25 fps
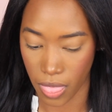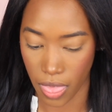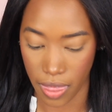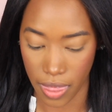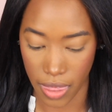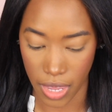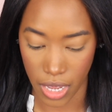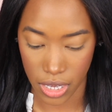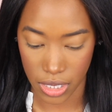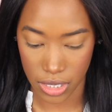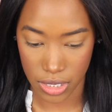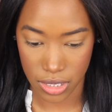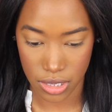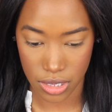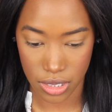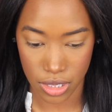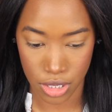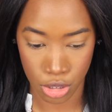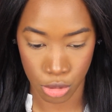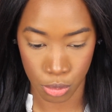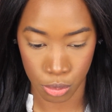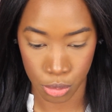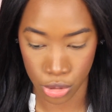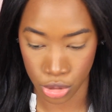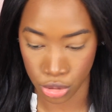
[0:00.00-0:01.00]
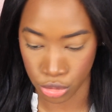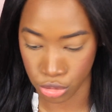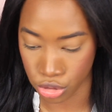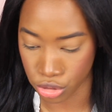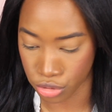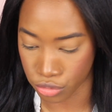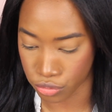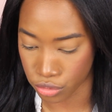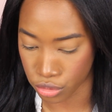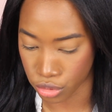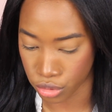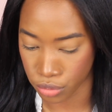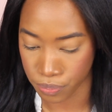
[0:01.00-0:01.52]
That is
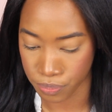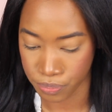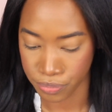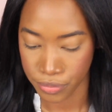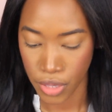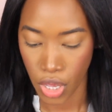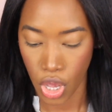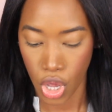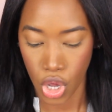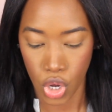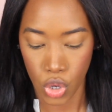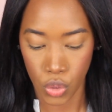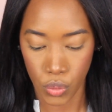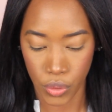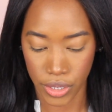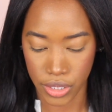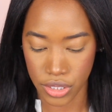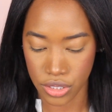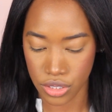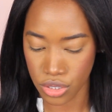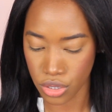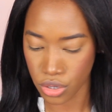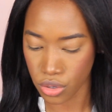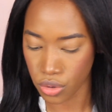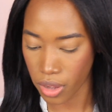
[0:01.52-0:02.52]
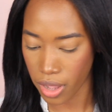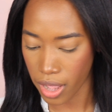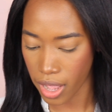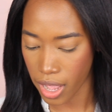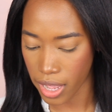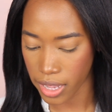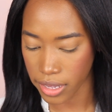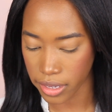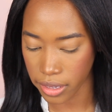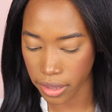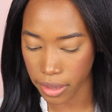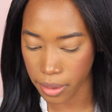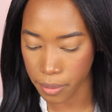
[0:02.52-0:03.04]
beautiful. Okay, so
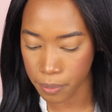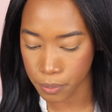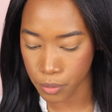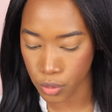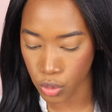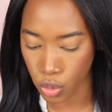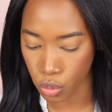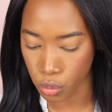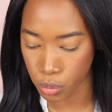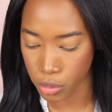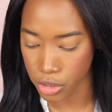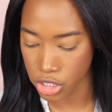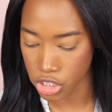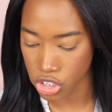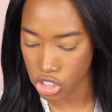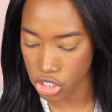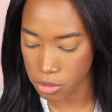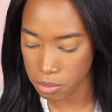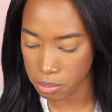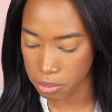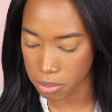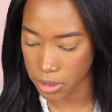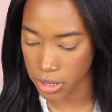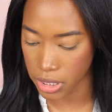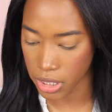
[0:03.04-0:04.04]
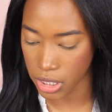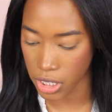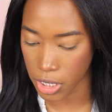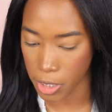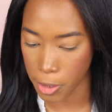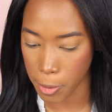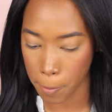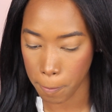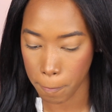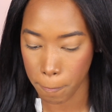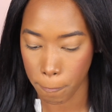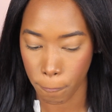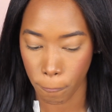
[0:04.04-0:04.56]
I am going to
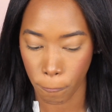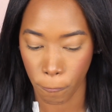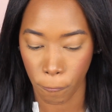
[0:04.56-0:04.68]
be